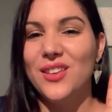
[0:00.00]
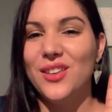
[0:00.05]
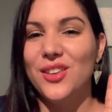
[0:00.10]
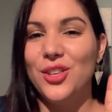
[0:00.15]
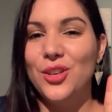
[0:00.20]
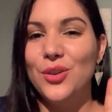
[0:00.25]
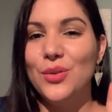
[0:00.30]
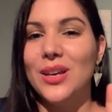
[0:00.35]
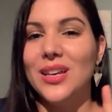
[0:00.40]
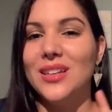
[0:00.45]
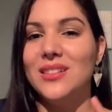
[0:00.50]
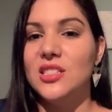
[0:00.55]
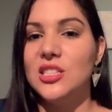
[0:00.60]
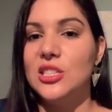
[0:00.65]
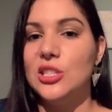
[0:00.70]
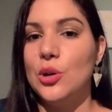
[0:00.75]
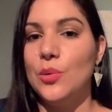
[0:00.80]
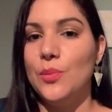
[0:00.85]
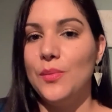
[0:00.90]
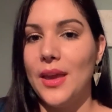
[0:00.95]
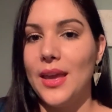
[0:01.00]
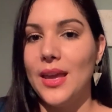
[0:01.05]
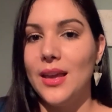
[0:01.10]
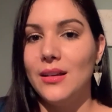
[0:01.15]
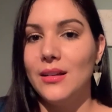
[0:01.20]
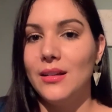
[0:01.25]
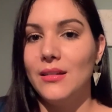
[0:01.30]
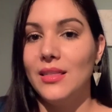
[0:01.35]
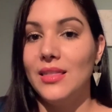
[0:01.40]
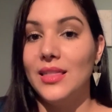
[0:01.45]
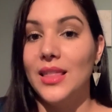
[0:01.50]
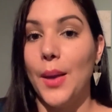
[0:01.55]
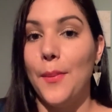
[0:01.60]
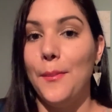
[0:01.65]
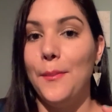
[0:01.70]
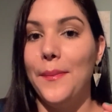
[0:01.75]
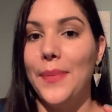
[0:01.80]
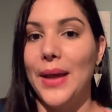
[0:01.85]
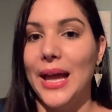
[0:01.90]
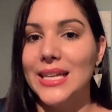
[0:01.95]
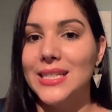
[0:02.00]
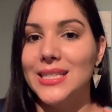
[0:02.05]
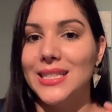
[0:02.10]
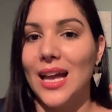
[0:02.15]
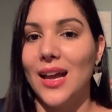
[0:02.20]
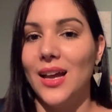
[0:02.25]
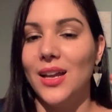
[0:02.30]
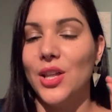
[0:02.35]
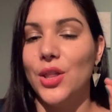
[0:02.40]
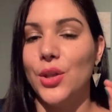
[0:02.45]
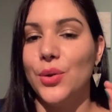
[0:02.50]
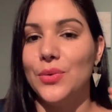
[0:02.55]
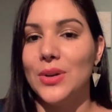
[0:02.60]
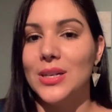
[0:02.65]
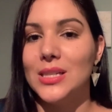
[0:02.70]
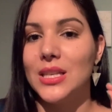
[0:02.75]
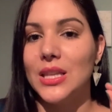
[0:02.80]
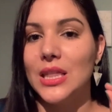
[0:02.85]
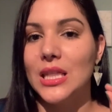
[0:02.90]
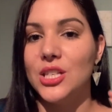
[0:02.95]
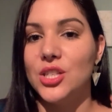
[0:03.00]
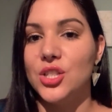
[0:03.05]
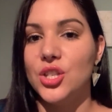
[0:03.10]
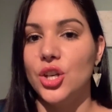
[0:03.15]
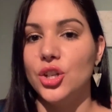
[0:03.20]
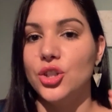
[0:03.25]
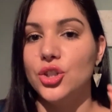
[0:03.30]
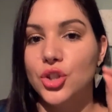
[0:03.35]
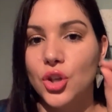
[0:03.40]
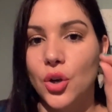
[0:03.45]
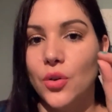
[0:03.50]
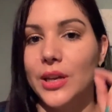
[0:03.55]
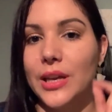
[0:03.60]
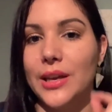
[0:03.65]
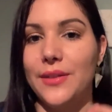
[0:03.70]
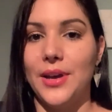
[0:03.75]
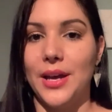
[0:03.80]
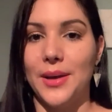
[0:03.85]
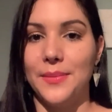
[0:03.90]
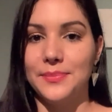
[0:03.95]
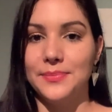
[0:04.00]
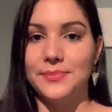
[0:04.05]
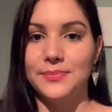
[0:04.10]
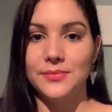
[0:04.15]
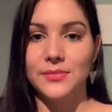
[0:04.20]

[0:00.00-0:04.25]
you can still make the best out of the rest of this year. Don't give up.